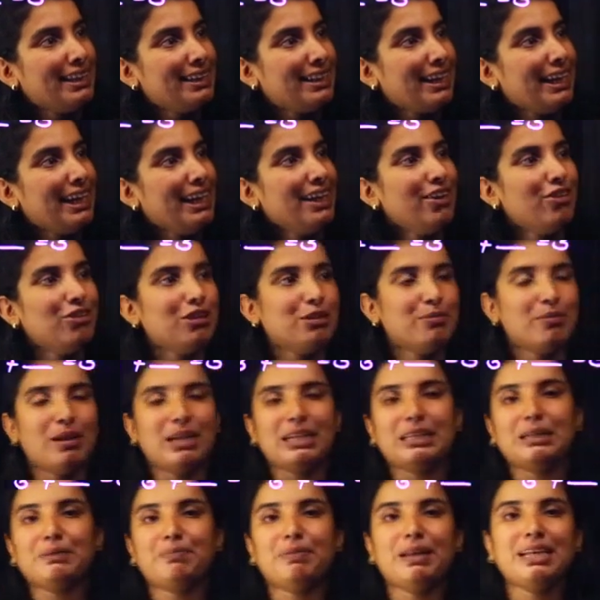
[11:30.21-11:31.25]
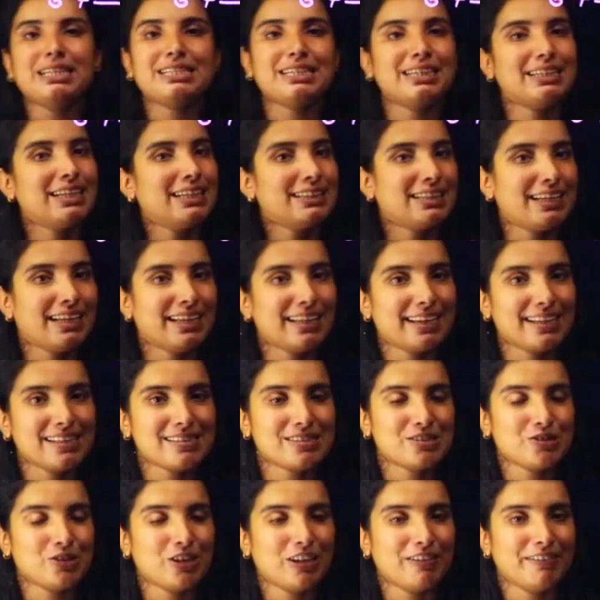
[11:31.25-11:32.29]
3 multiply 3
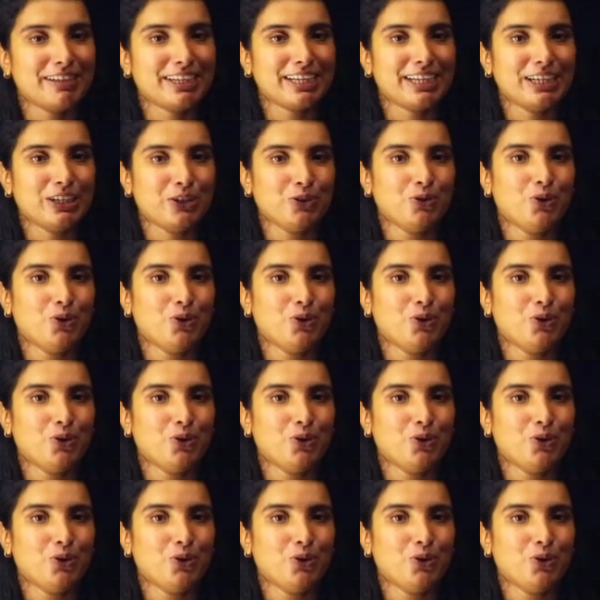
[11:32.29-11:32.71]
raised to 11.